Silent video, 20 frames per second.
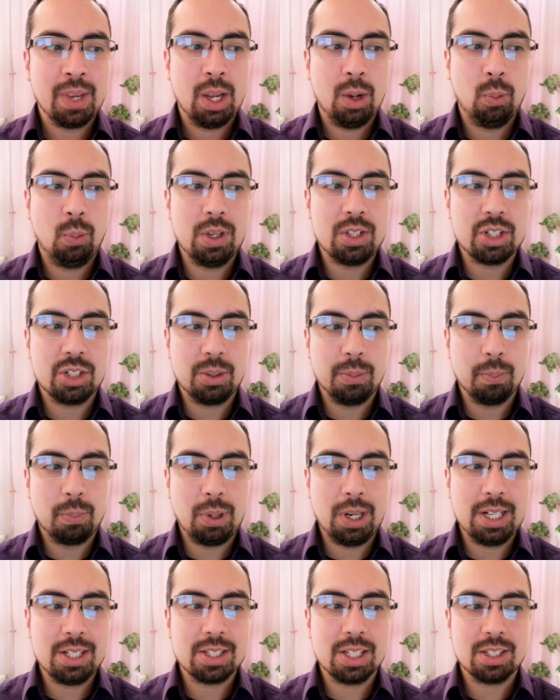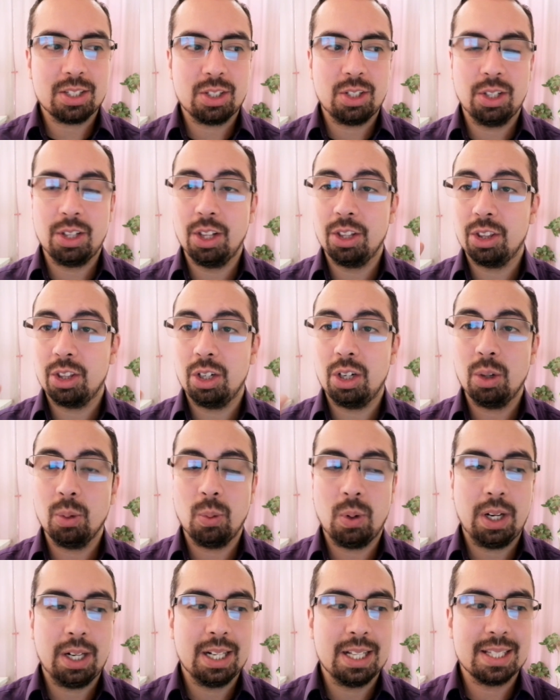Which brings us to the third
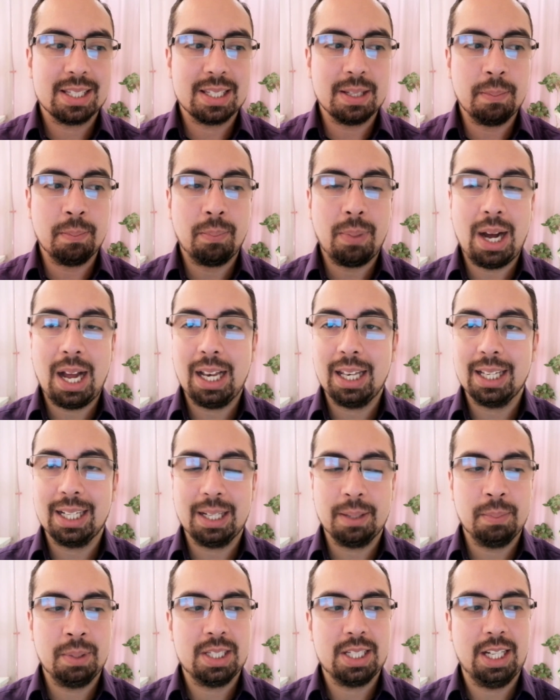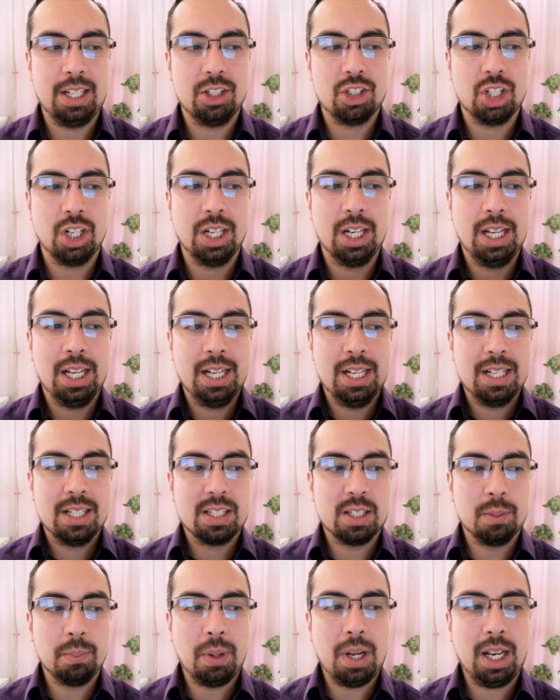one, symbolic imitation.
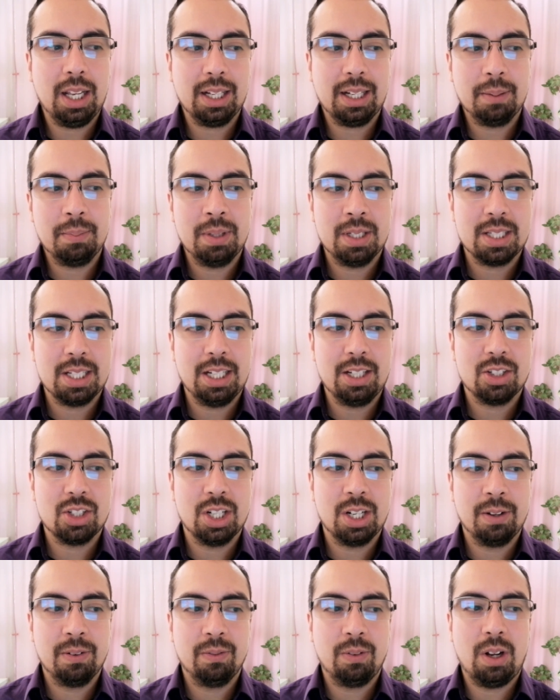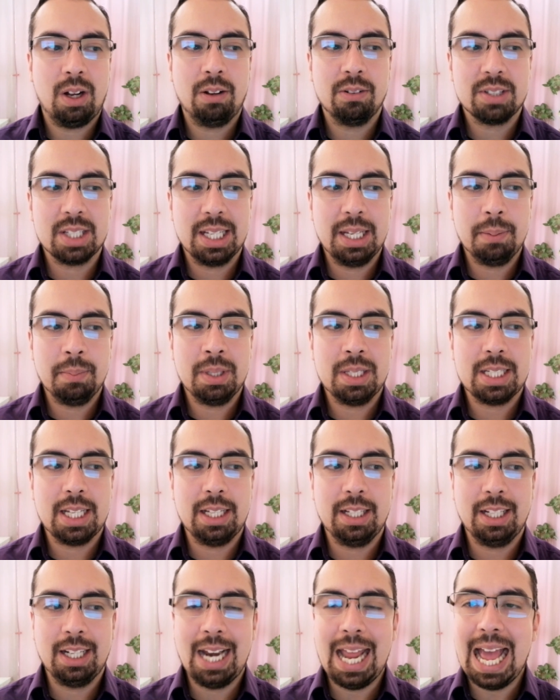Symbolic imitation involves
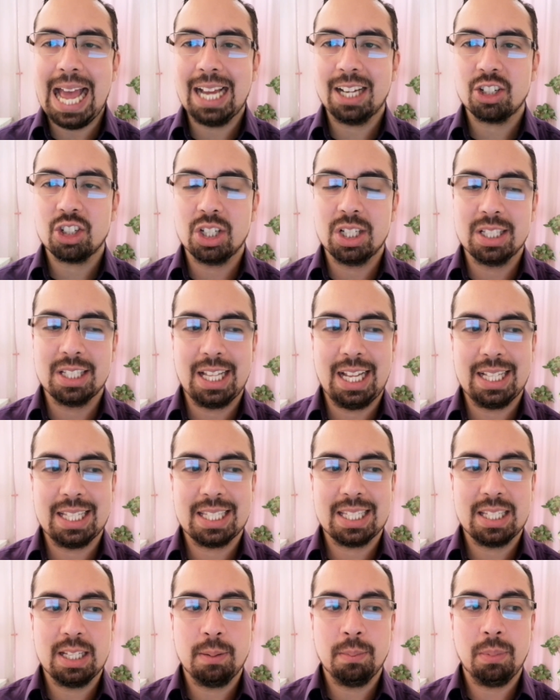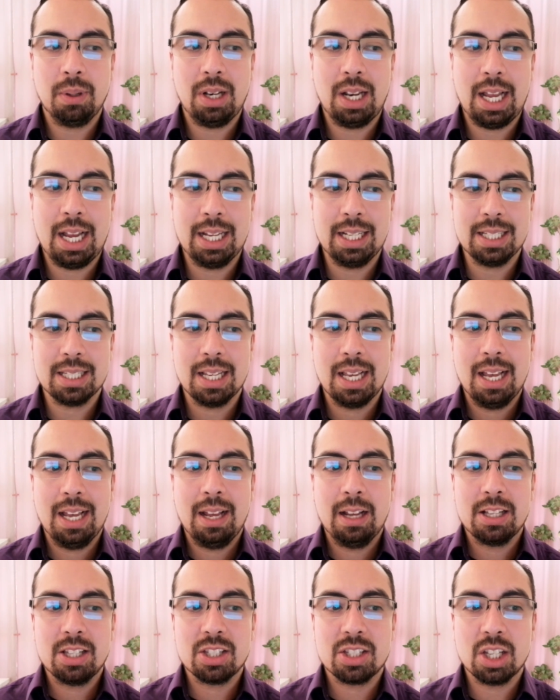imitating actions that symbolize
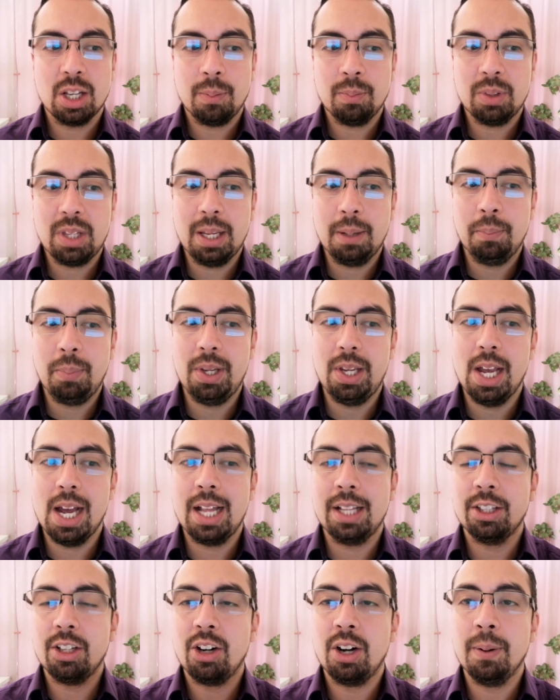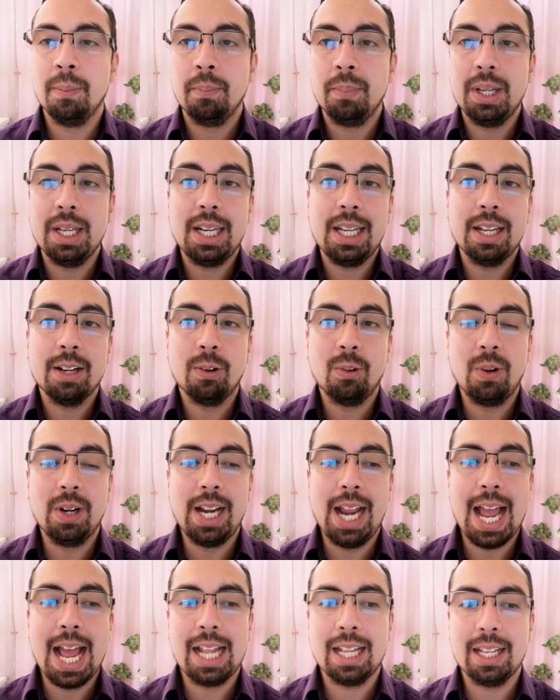something beyond their immediate
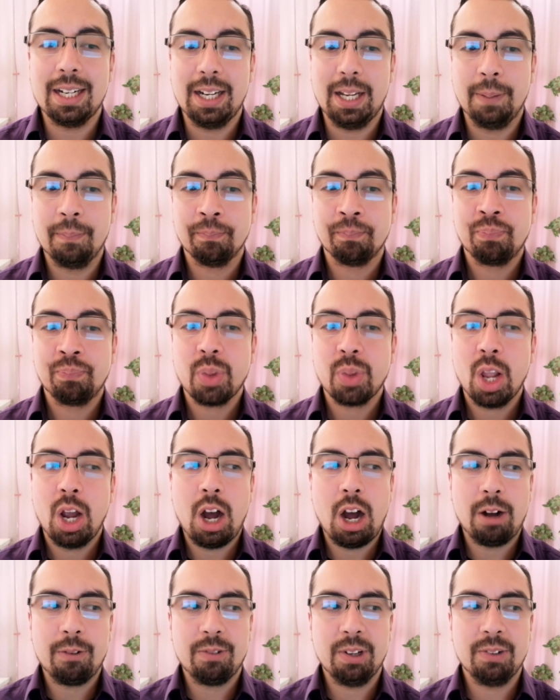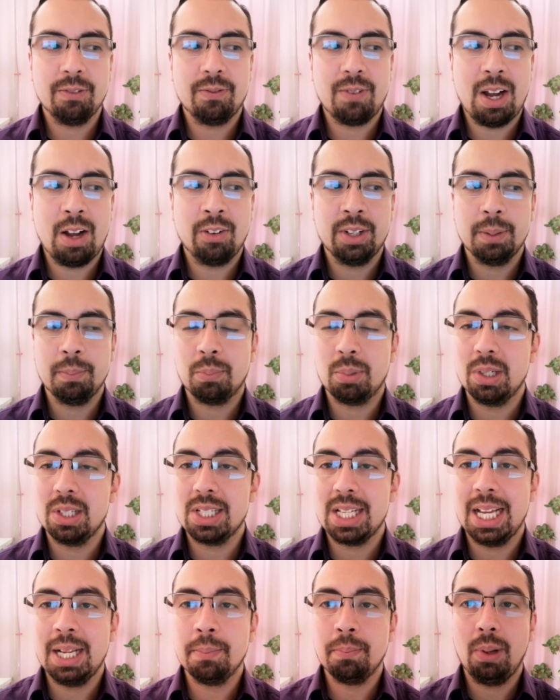reality, often found in
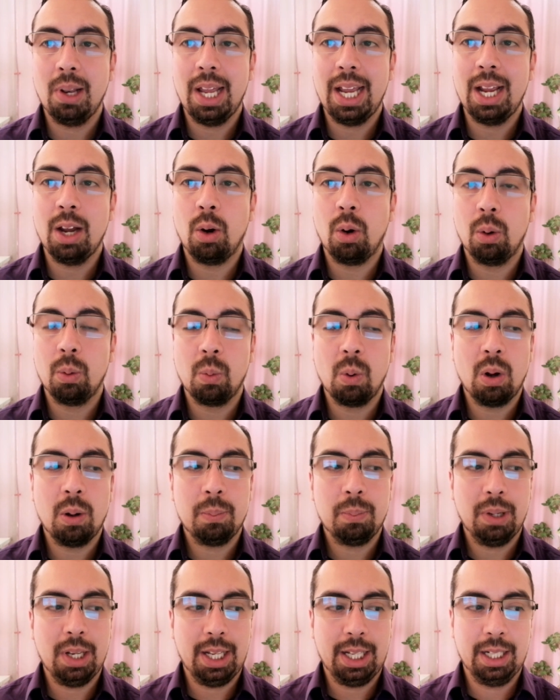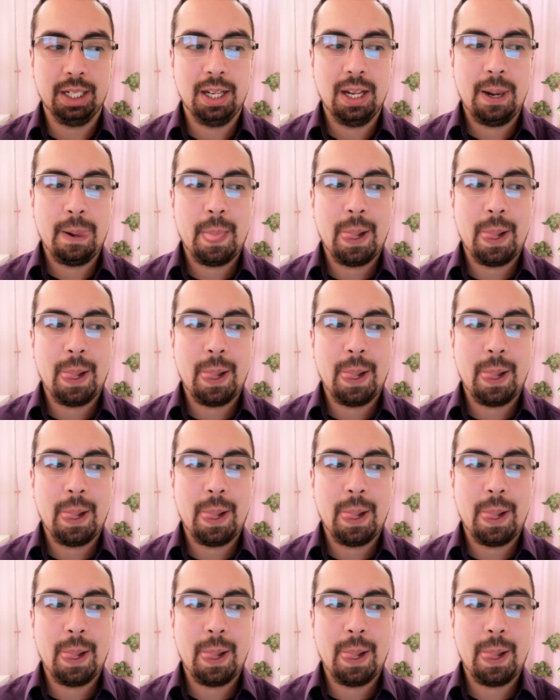pretend play or role playing.